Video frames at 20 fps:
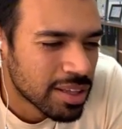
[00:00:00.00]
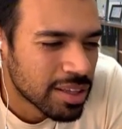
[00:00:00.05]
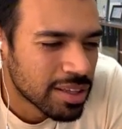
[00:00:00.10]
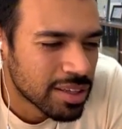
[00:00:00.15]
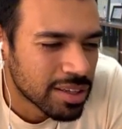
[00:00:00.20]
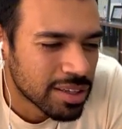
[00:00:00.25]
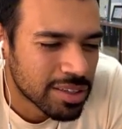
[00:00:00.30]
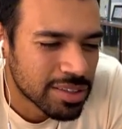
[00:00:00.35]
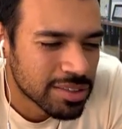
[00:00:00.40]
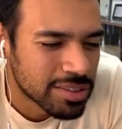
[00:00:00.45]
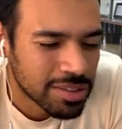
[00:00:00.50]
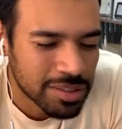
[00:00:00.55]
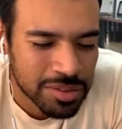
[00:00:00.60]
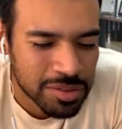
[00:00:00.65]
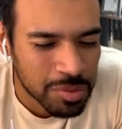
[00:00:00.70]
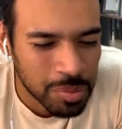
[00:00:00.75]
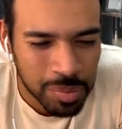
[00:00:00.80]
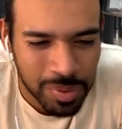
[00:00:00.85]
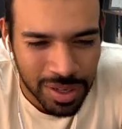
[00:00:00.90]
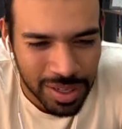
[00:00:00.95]
It's not
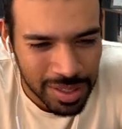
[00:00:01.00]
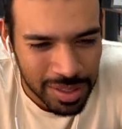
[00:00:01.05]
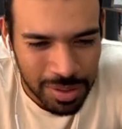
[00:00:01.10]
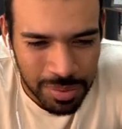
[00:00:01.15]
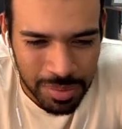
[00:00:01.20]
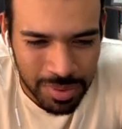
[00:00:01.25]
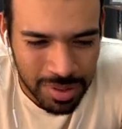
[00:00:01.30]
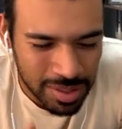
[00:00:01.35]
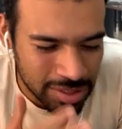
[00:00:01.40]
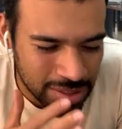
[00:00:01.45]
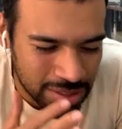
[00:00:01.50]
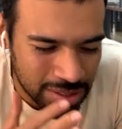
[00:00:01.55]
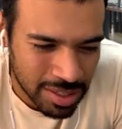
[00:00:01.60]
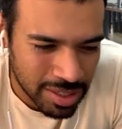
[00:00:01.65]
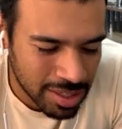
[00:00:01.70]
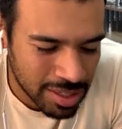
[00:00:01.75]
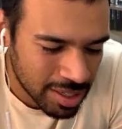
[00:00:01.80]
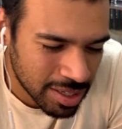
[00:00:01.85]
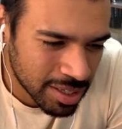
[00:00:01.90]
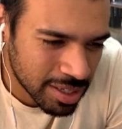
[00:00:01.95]
supply and demand.
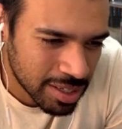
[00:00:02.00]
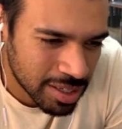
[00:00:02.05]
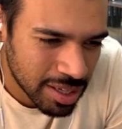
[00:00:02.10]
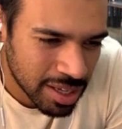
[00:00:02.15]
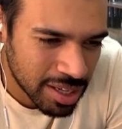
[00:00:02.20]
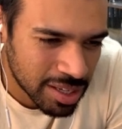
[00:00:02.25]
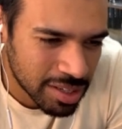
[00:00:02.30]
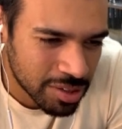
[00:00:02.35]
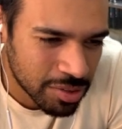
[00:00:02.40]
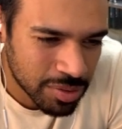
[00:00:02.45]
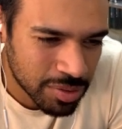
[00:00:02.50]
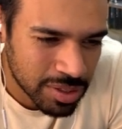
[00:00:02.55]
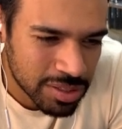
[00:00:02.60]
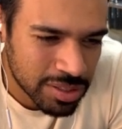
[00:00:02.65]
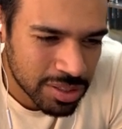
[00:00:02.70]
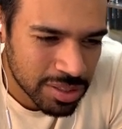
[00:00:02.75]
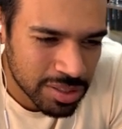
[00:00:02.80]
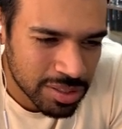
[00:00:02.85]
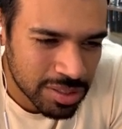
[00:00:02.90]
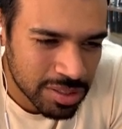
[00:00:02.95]
I trade
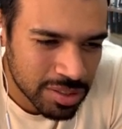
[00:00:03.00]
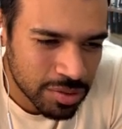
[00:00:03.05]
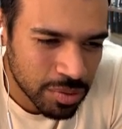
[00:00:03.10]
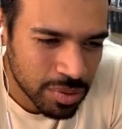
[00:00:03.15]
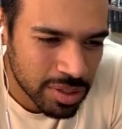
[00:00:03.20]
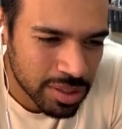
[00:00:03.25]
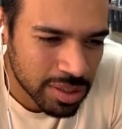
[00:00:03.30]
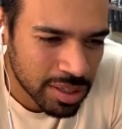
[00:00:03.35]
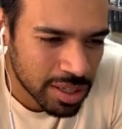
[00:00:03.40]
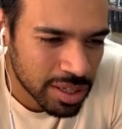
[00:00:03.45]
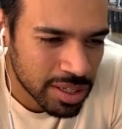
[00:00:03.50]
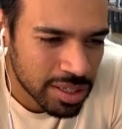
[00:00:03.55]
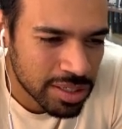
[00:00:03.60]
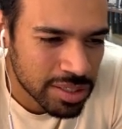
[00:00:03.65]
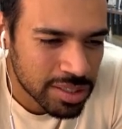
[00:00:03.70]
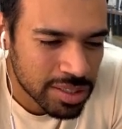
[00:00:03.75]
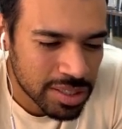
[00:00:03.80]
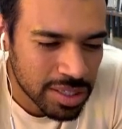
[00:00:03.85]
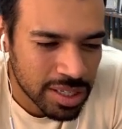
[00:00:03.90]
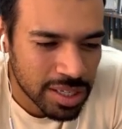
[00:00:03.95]
just trend
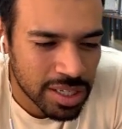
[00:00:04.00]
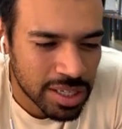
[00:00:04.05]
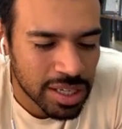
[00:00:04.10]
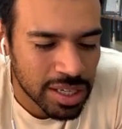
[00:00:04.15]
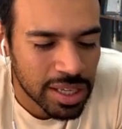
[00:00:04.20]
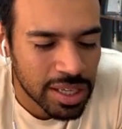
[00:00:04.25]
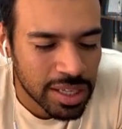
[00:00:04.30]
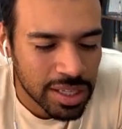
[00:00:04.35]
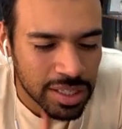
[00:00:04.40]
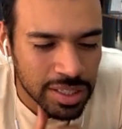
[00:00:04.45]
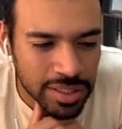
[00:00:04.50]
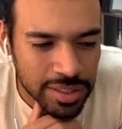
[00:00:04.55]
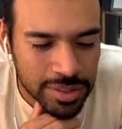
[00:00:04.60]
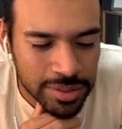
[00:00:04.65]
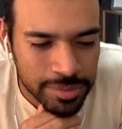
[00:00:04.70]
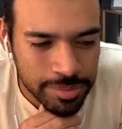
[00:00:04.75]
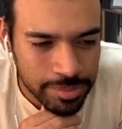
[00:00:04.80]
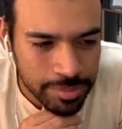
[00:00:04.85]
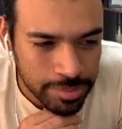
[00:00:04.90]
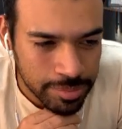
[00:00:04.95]
lines
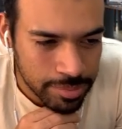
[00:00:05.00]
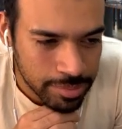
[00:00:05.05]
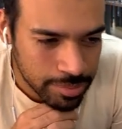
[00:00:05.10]
and